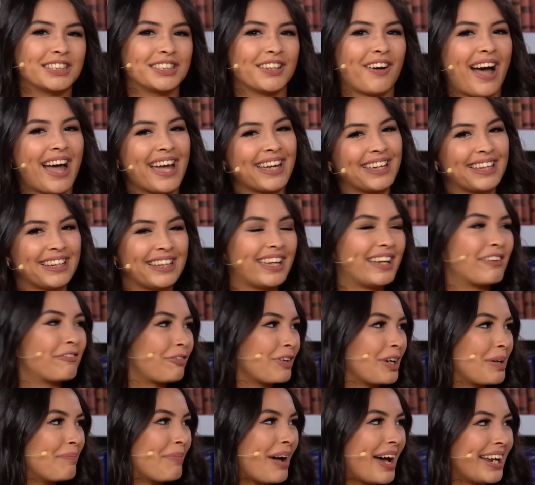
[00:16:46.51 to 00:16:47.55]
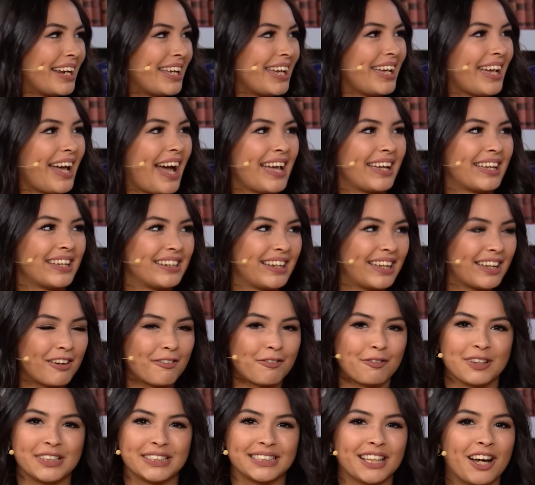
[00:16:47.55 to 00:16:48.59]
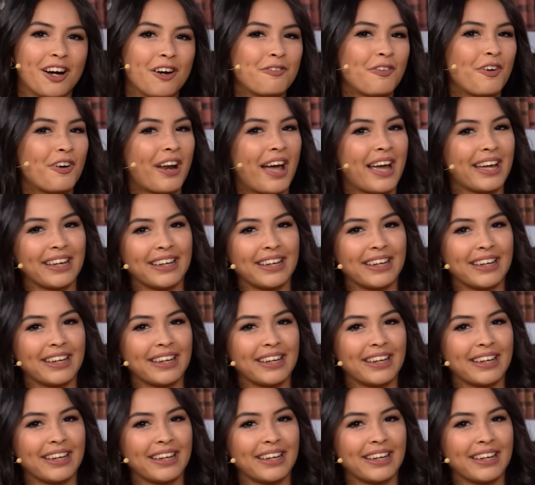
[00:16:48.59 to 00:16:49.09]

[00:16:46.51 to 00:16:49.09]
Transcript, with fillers: so I can get free money, I can get a free cell phone, I yeah.